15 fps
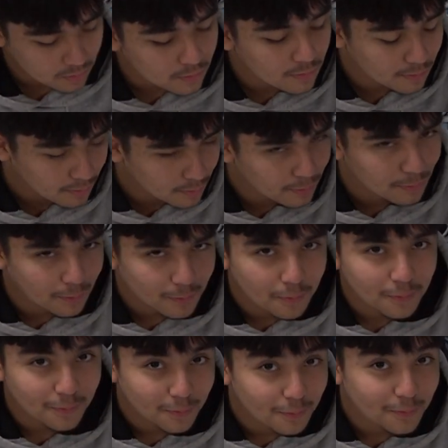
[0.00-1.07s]
working on.
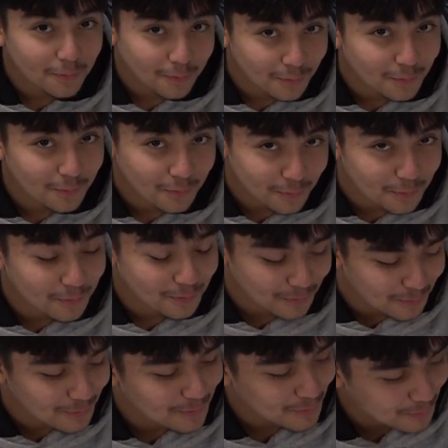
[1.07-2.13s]
Right? So
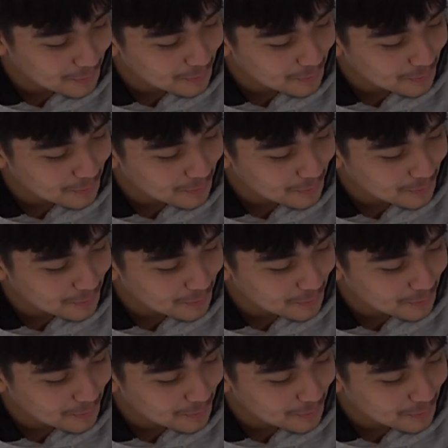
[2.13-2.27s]
if